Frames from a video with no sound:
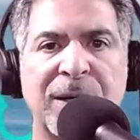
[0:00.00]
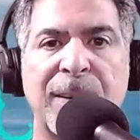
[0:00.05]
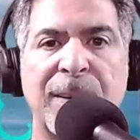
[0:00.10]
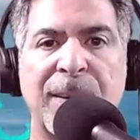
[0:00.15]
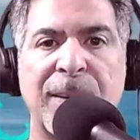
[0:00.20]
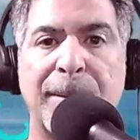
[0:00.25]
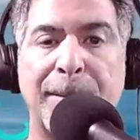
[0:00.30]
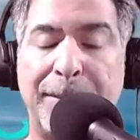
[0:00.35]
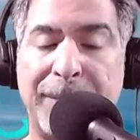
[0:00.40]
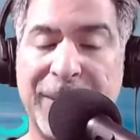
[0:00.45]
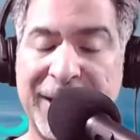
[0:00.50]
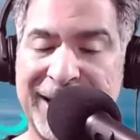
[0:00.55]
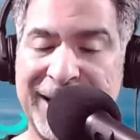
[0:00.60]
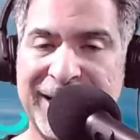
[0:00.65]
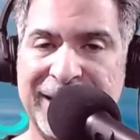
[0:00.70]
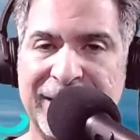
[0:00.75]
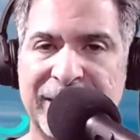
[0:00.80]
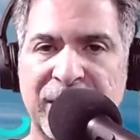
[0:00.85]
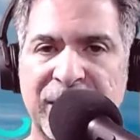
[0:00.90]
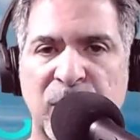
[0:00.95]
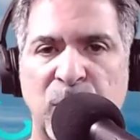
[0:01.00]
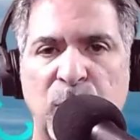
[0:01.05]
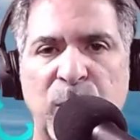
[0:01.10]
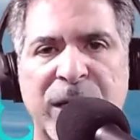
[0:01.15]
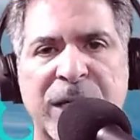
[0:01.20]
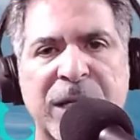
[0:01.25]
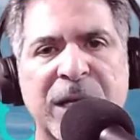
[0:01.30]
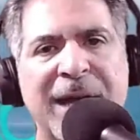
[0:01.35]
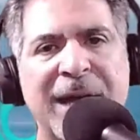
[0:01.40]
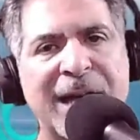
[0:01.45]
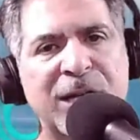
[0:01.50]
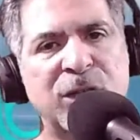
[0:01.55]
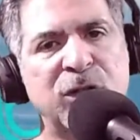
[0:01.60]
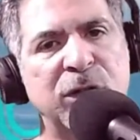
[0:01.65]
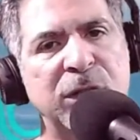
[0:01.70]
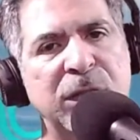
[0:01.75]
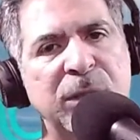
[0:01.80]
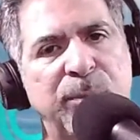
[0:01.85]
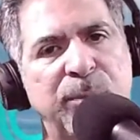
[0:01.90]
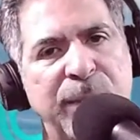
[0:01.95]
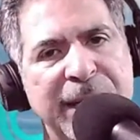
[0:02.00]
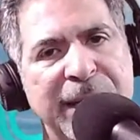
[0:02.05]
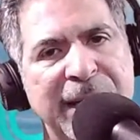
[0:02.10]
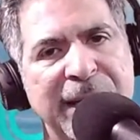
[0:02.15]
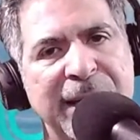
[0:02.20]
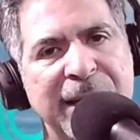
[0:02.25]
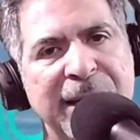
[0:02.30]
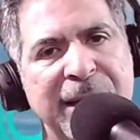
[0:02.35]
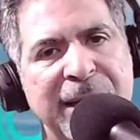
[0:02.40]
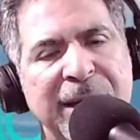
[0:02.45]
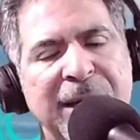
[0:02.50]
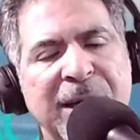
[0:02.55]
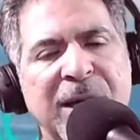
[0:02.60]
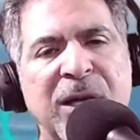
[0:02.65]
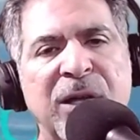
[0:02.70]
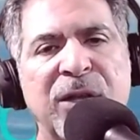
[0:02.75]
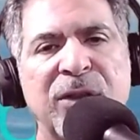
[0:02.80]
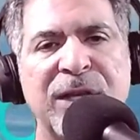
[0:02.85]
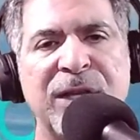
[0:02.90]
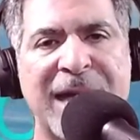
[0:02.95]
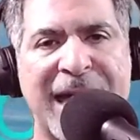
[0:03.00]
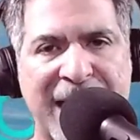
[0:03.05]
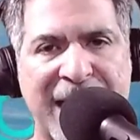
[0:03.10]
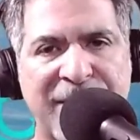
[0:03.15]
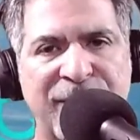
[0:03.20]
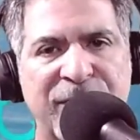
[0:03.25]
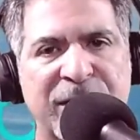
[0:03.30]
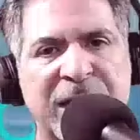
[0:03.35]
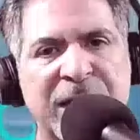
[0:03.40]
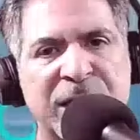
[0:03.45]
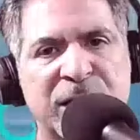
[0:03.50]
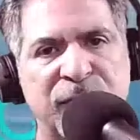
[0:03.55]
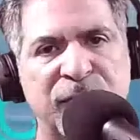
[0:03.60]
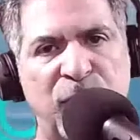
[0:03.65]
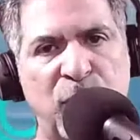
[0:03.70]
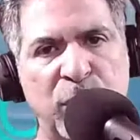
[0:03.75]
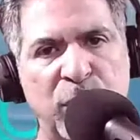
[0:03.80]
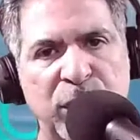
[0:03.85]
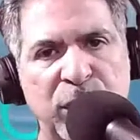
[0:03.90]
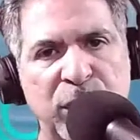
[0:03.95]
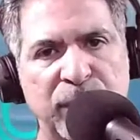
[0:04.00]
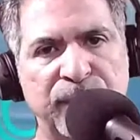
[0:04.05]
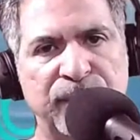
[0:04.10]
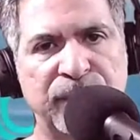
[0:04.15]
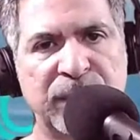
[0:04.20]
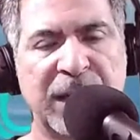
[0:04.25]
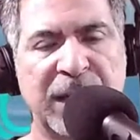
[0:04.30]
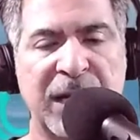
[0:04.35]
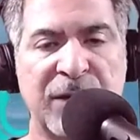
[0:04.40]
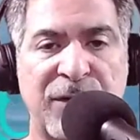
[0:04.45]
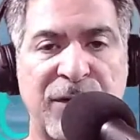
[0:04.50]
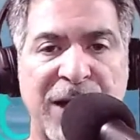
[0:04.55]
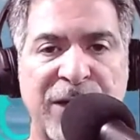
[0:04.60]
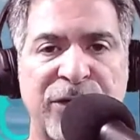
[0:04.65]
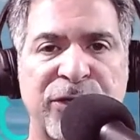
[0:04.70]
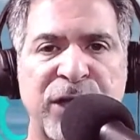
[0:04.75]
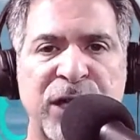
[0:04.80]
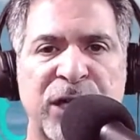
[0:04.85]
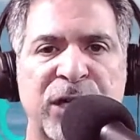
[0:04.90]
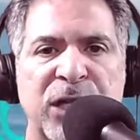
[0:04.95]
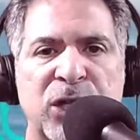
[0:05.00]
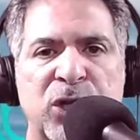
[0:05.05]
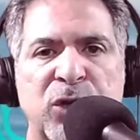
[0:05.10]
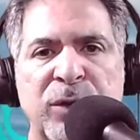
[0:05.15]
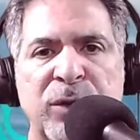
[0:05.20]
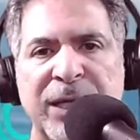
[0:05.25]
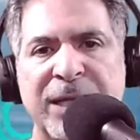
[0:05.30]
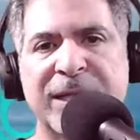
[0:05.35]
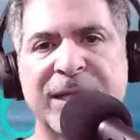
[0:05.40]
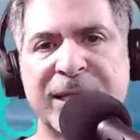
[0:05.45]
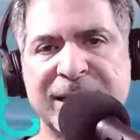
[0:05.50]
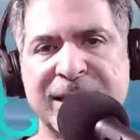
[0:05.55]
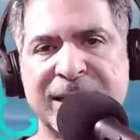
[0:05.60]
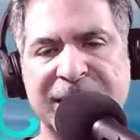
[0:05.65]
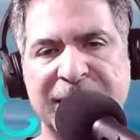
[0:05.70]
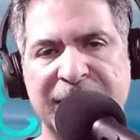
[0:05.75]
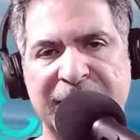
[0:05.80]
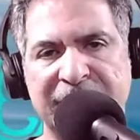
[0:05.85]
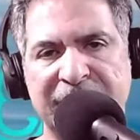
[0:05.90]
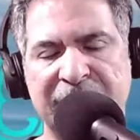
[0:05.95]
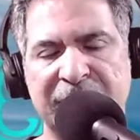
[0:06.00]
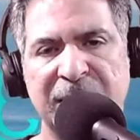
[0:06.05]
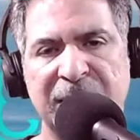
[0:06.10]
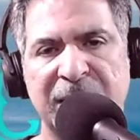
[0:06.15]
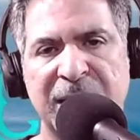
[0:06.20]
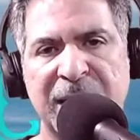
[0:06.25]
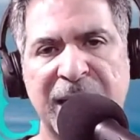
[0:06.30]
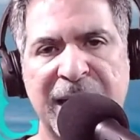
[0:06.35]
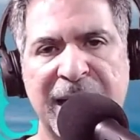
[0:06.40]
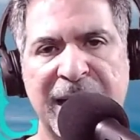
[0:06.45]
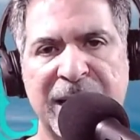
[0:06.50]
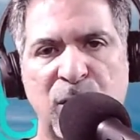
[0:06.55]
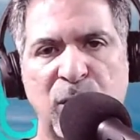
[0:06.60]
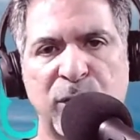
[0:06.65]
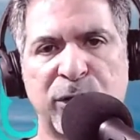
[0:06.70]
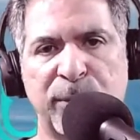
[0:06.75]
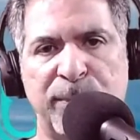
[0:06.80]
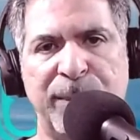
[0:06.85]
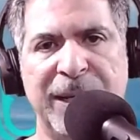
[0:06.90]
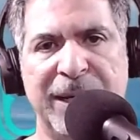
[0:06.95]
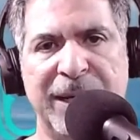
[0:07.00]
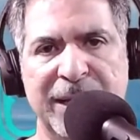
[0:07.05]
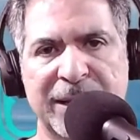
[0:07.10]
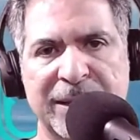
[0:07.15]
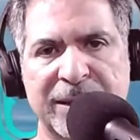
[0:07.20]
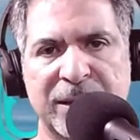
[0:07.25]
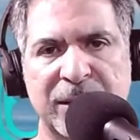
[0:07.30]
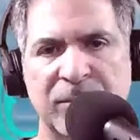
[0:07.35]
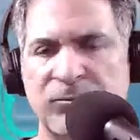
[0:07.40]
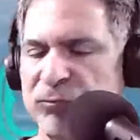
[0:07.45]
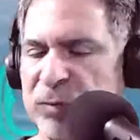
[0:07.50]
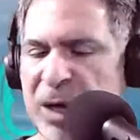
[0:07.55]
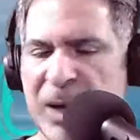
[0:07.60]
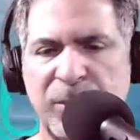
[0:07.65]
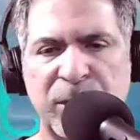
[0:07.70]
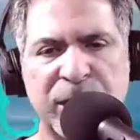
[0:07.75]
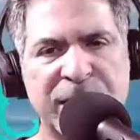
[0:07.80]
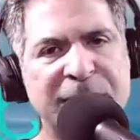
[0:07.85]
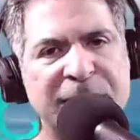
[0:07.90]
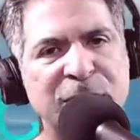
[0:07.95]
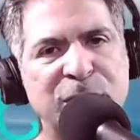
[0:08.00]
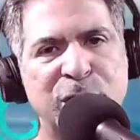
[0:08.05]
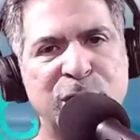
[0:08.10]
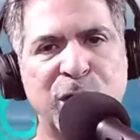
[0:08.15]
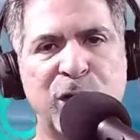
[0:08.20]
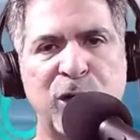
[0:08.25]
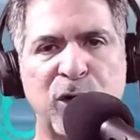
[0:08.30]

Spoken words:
but we can actually be the advocates for you. If I think that you need to see an orthopedist, I'm going to send you to the